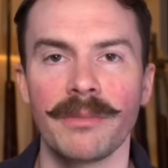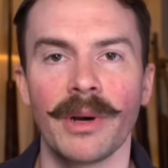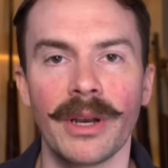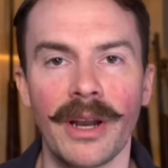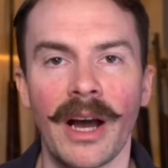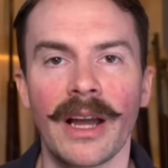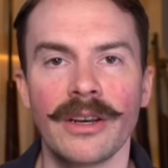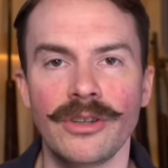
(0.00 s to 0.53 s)

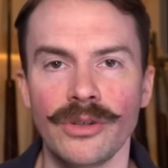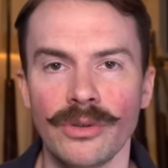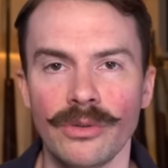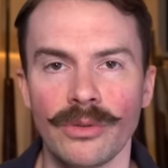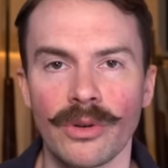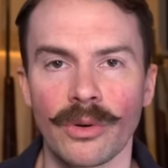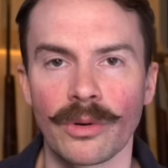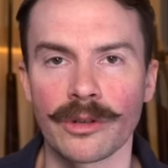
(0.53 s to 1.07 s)
But I
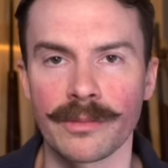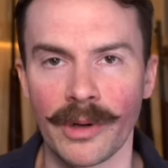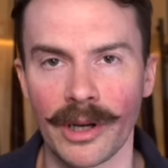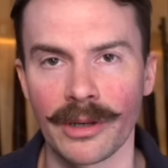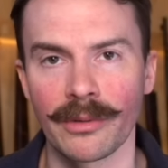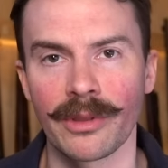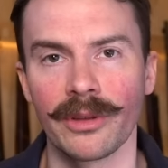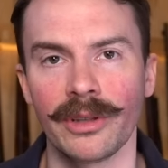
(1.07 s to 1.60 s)
do
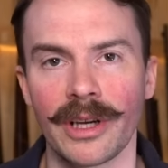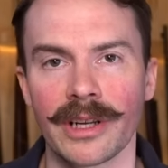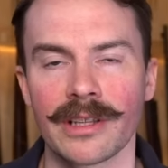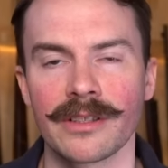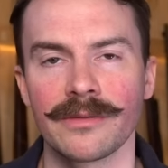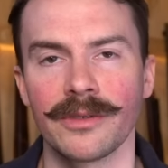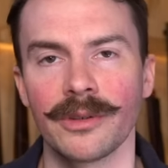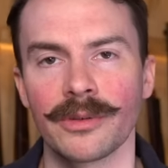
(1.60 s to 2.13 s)
correspond with a lot of
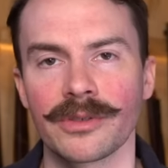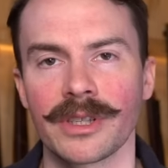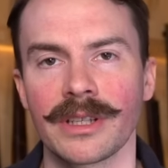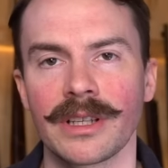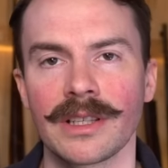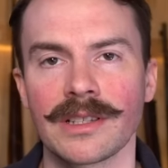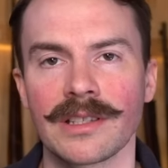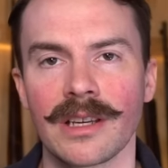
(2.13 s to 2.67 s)
these folks
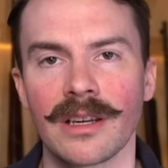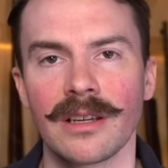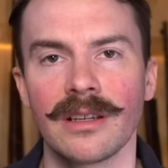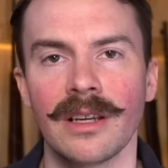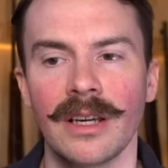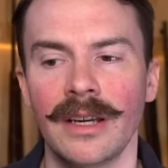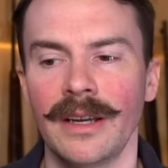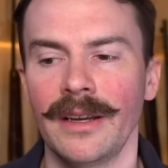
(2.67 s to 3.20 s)
and can say
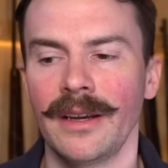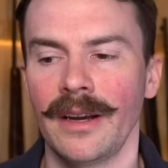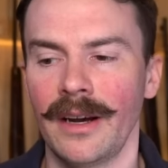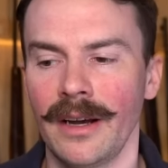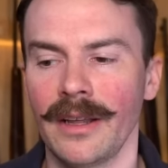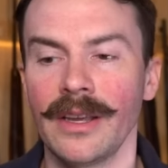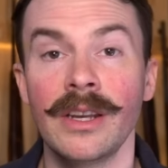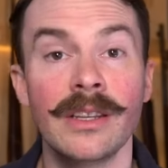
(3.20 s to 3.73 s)

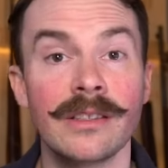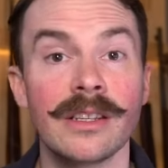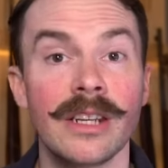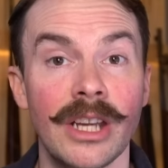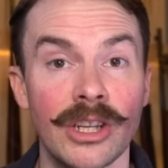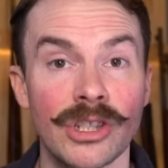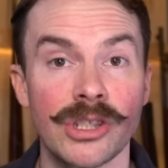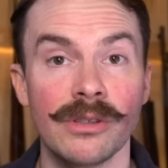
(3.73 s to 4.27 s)
it is an
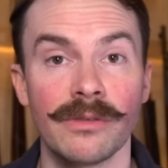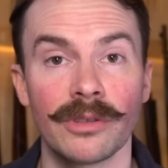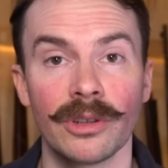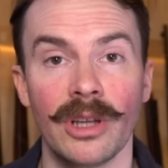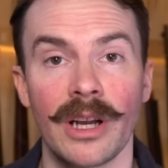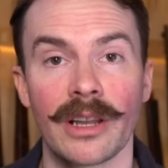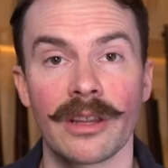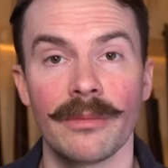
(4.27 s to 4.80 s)
issue for a
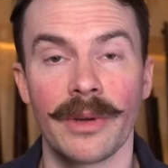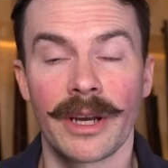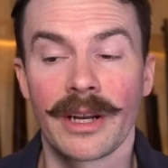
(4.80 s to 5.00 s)
lot of them.